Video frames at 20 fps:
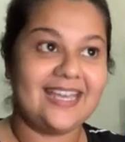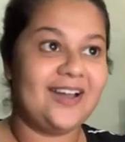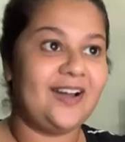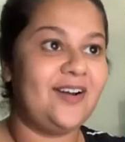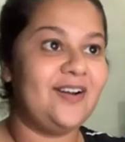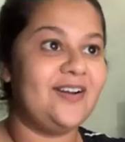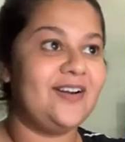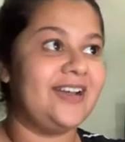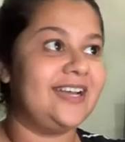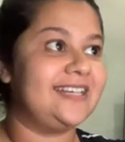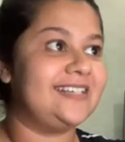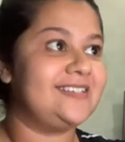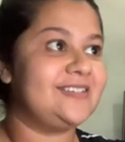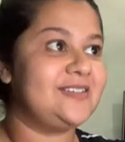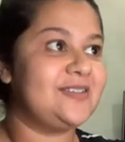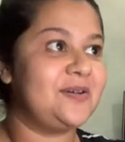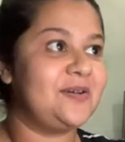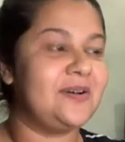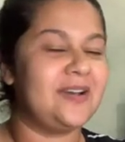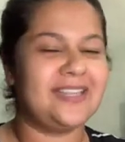All right,
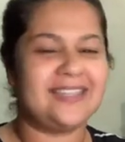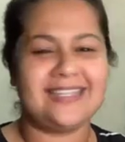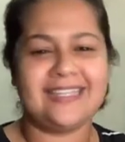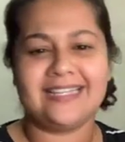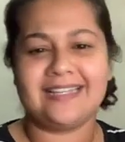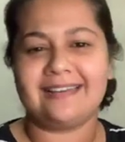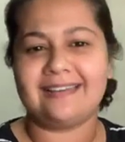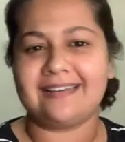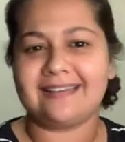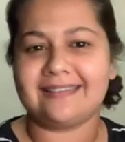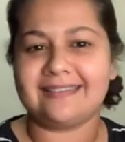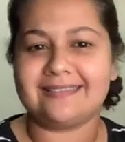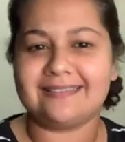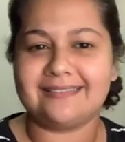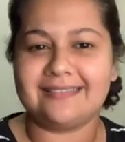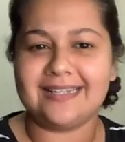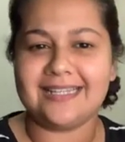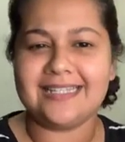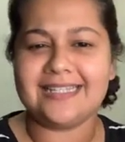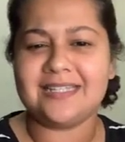so I think
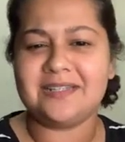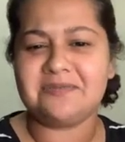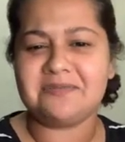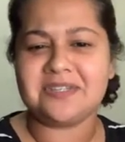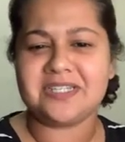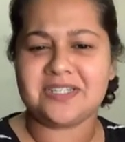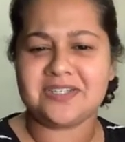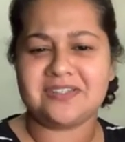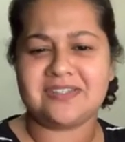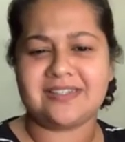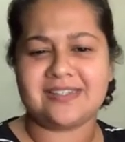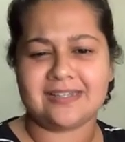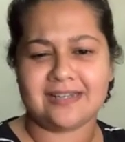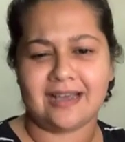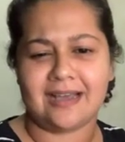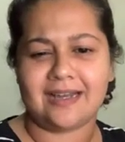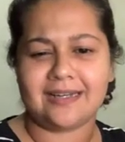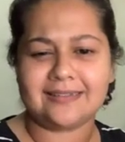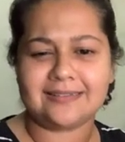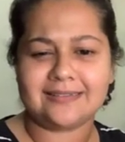we should
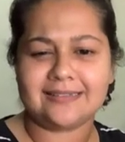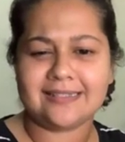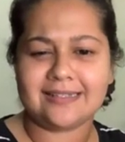start.